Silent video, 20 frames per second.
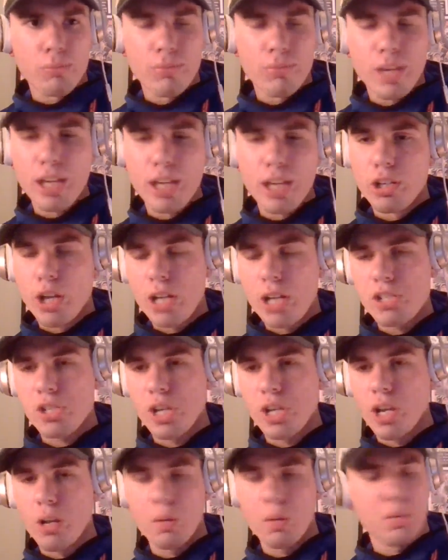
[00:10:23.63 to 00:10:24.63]
in a
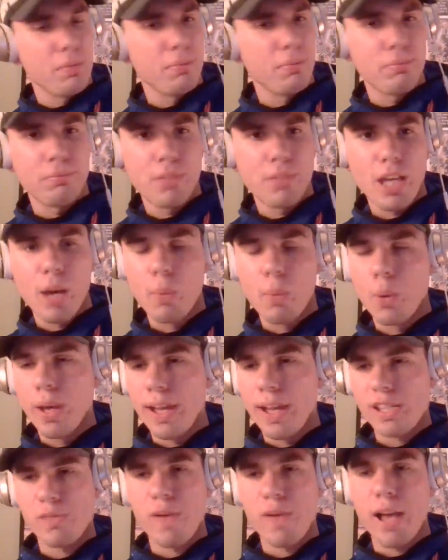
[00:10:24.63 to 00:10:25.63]
nutshell, Cowboy
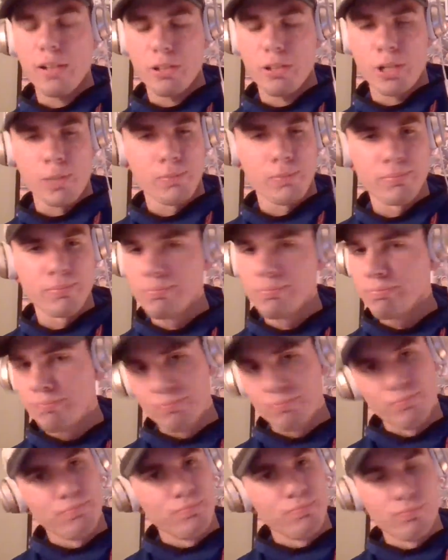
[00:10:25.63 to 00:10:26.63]
X Factor,
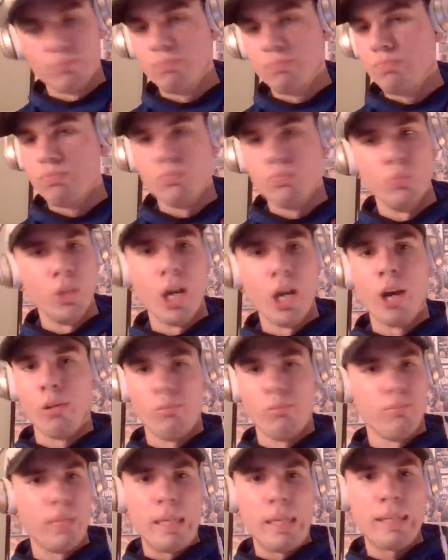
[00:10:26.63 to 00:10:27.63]
No,
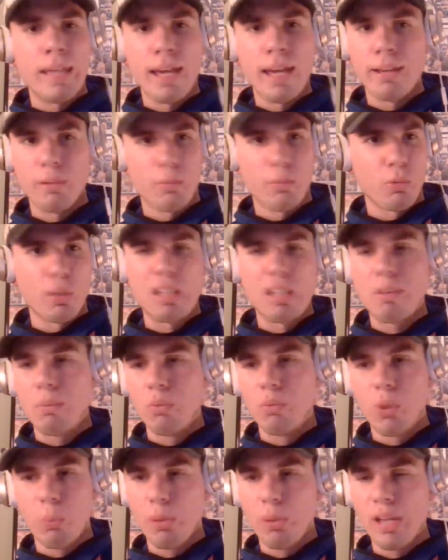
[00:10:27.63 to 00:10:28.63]
he can't
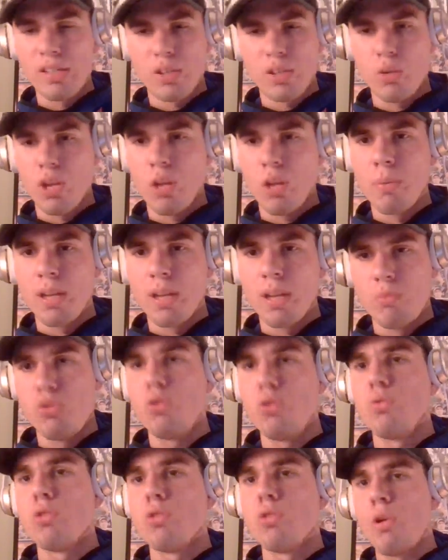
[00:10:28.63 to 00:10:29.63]
replace Odell Beckham
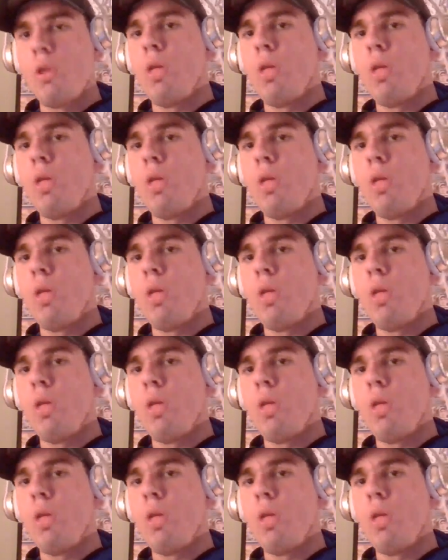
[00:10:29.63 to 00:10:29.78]
Jr.